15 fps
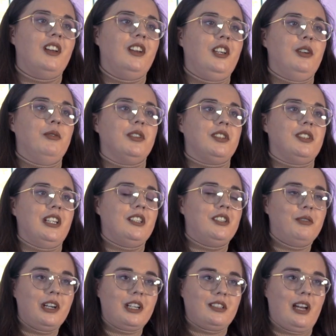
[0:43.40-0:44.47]
You will sit
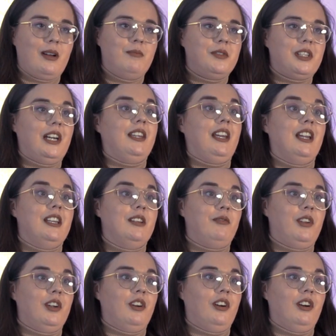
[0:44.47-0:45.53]
two exams at the end of
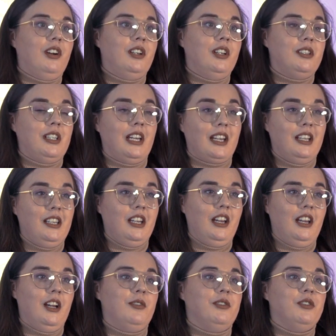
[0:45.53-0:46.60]
your second
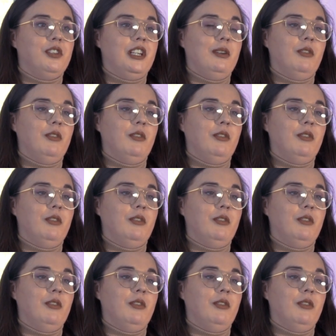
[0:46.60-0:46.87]
year of study,